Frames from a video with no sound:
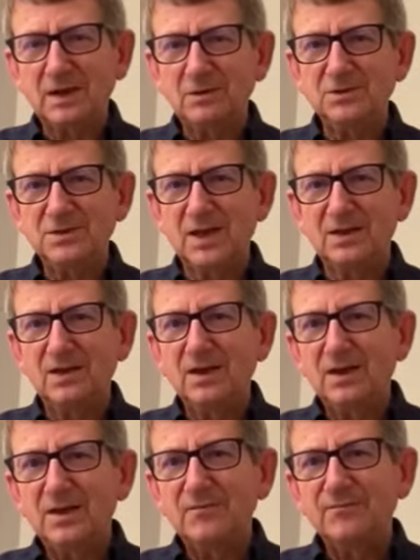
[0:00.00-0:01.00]
How does that
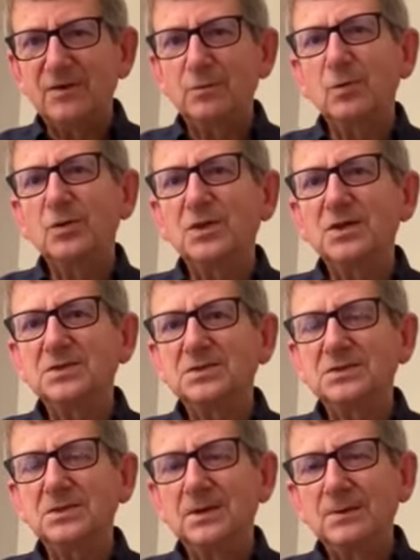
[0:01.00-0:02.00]
fit with
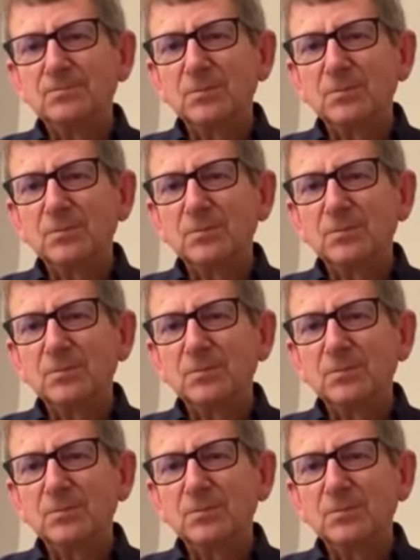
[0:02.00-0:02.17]
this?